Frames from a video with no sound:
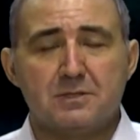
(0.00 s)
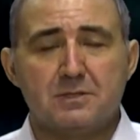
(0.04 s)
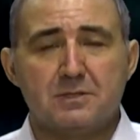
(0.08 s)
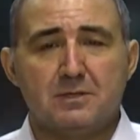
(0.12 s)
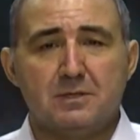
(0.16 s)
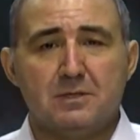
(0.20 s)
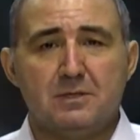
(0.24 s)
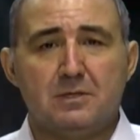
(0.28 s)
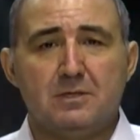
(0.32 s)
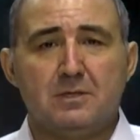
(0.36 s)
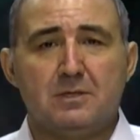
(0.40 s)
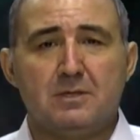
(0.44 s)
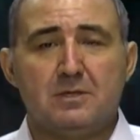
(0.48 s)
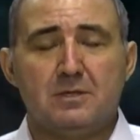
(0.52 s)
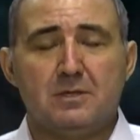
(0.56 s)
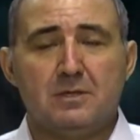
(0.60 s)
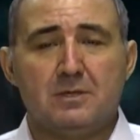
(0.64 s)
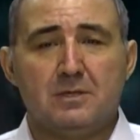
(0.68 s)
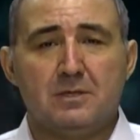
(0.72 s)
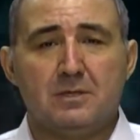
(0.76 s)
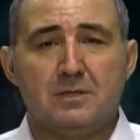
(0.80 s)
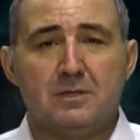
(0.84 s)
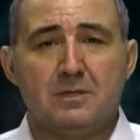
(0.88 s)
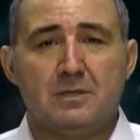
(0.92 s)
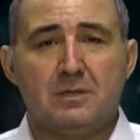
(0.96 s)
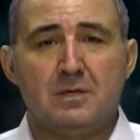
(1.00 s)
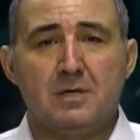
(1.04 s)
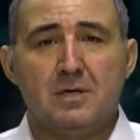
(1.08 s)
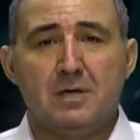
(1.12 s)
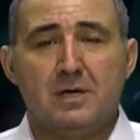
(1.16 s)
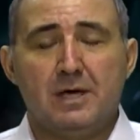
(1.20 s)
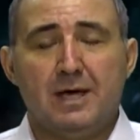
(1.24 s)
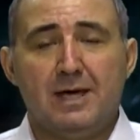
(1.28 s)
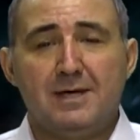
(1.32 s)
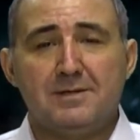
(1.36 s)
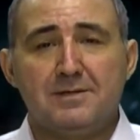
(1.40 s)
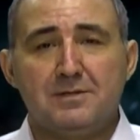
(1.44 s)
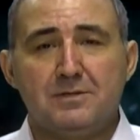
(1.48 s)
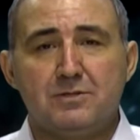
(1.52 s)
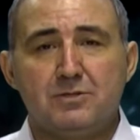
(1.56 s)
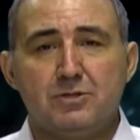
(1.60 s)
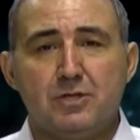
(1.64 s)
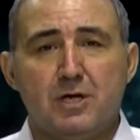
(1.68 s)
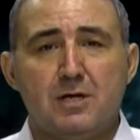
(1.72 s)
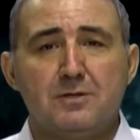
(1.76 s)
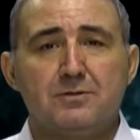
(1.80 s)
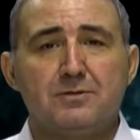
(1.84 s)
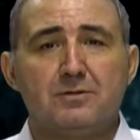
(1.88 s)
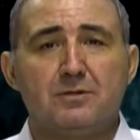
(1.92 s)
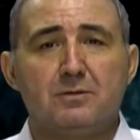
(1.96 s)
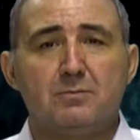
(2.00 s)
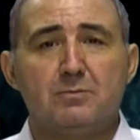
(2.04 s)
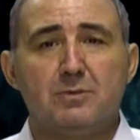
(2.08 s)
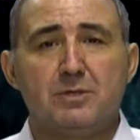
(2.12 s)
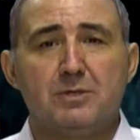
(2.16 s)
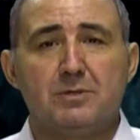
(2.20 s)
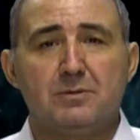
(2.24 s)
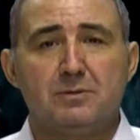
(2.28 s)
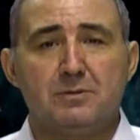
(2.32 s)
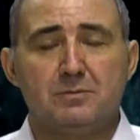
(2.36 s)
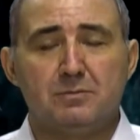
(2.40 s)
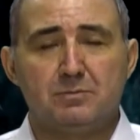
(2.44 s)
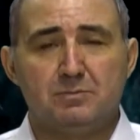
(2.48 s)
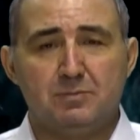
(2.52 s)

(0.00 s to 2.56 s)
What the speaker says: and the gentleman